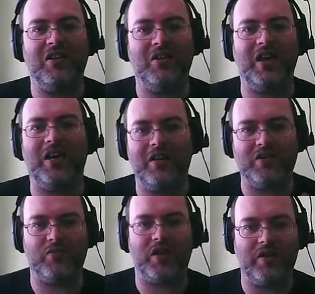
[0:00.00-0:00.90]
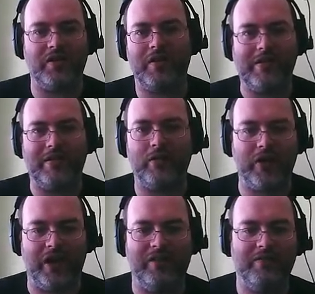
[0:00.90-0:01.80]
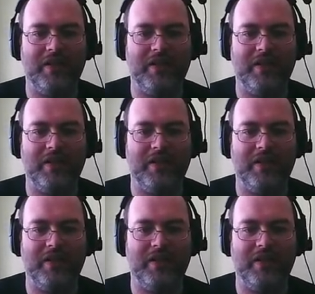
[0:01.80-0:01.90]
Okay, it's right there. Okay.